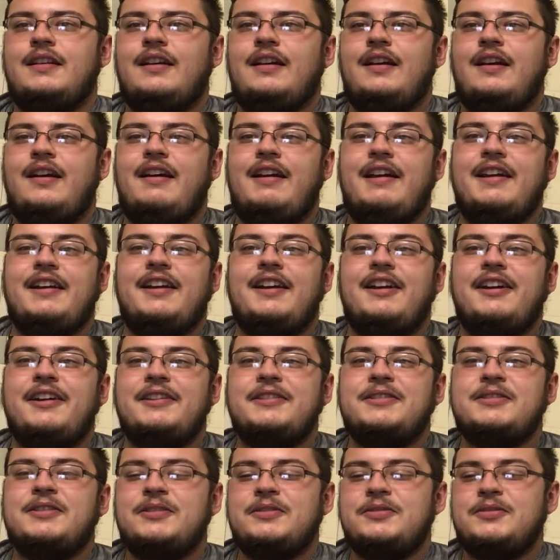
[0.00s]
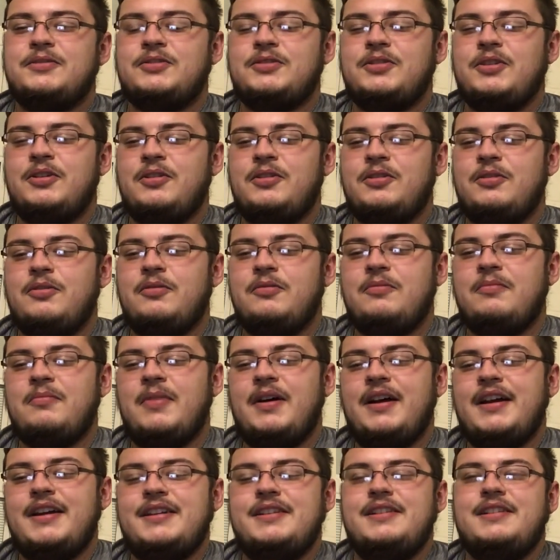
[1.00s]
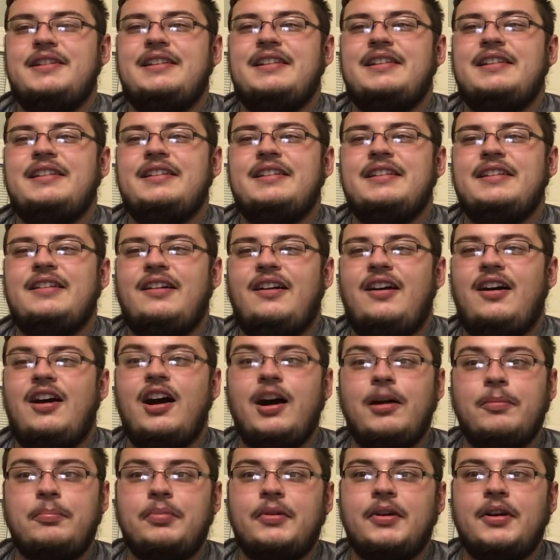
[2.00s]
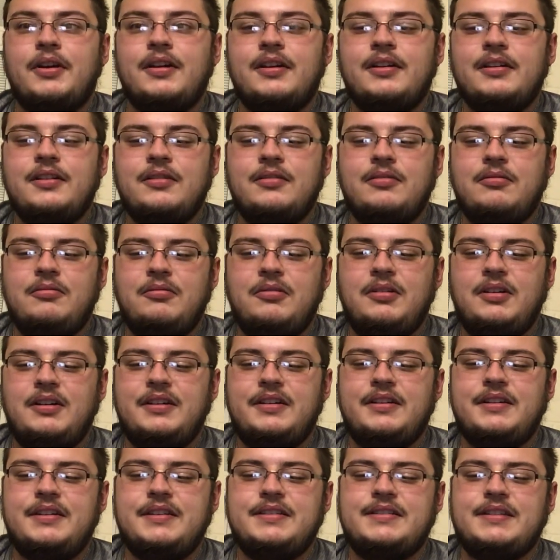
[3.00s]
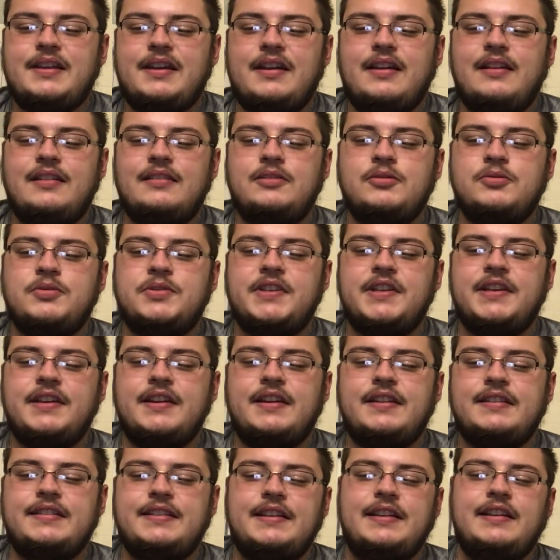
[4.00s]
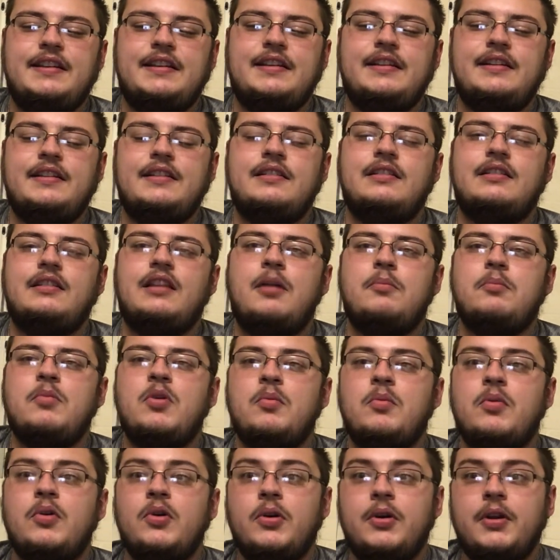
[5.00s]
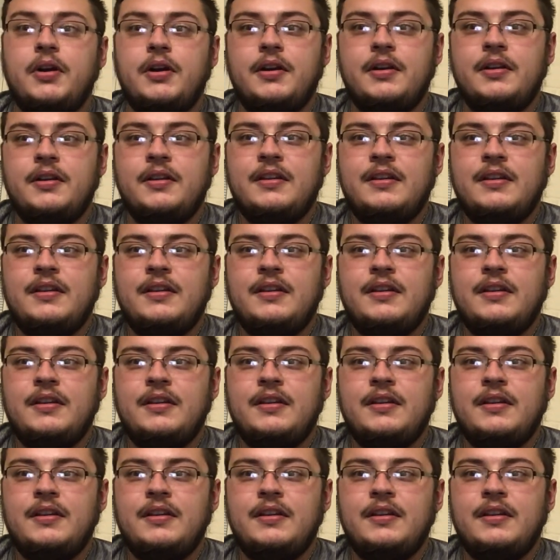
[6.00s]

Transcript: Hi guys, so my opera was Lucia di Lammermoor.